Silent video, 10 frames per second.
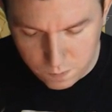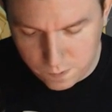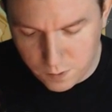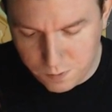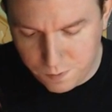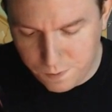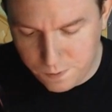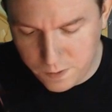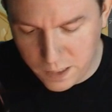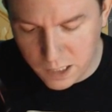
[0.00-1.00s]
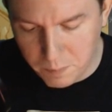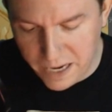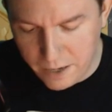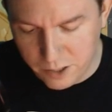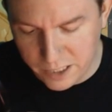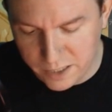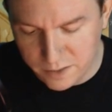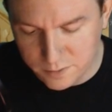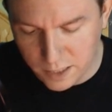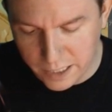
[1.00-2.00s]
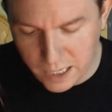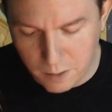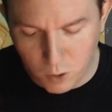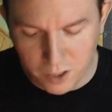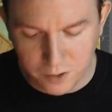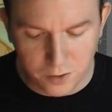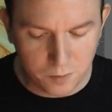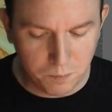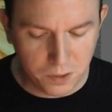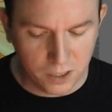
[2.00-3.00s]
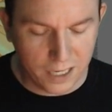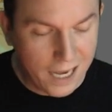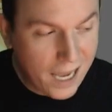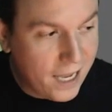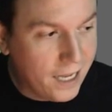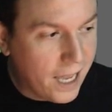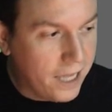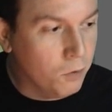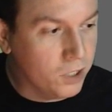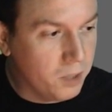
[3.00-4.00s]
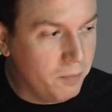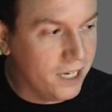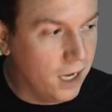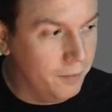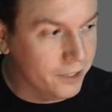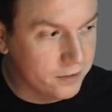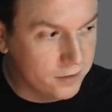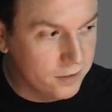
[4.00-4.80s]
The thing about it is, like, I wanted to be like, hey, anyone can make comics.